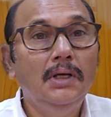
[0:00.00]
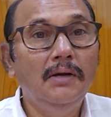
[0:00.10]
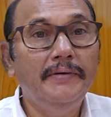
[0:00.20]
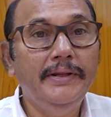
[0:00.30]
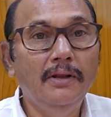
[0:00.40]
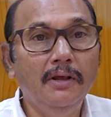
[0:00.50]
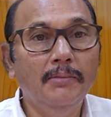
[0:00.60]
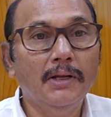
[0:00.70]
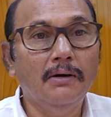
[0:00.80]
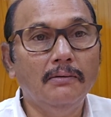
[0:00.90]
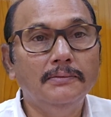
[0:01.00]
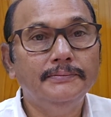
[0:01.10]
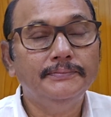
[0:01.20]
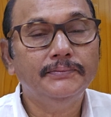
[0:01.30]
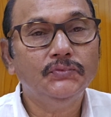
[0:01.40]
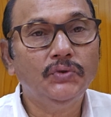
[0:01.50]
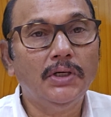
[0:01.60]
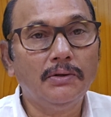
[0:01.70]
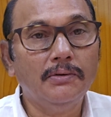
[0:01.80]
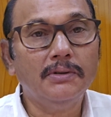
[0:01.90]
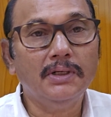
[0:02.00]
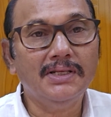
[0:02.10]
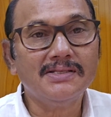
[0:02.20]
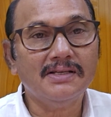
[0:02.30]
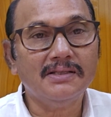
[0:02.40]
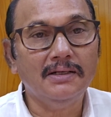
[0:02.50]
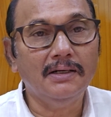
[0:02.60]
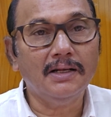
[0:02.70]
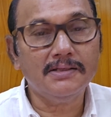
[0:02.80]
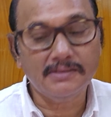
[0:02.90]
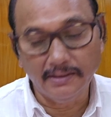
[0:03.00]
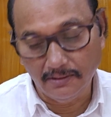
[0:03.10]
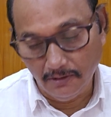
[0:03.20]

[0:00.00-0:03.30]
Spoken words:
In this video, we are going to discuss an interesting